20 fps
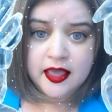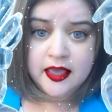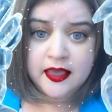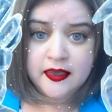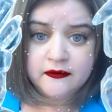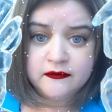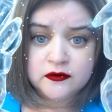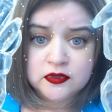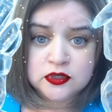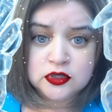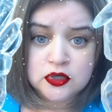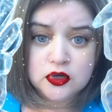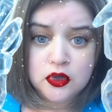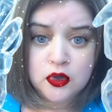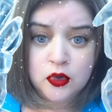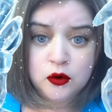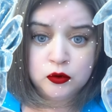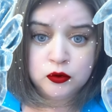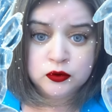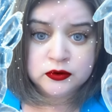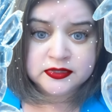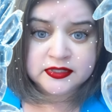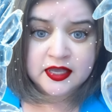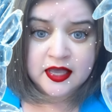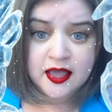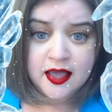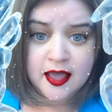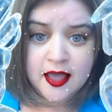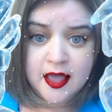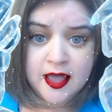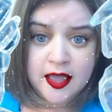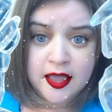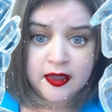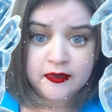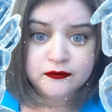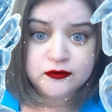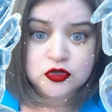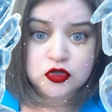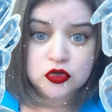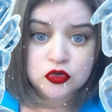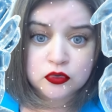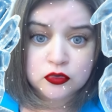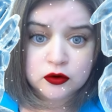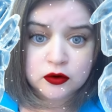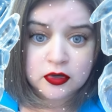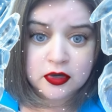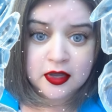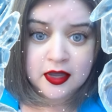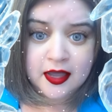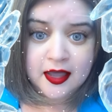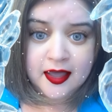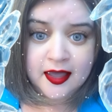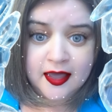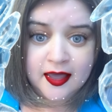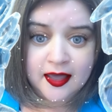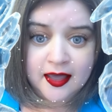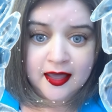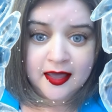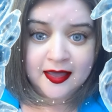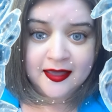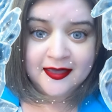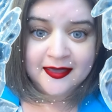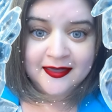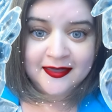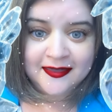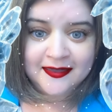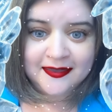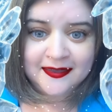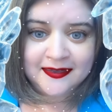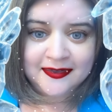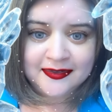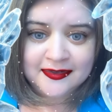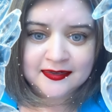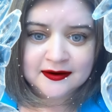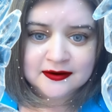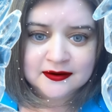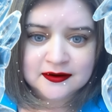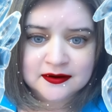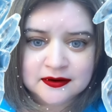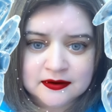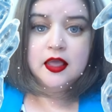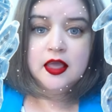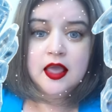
Heaven knows I've tried.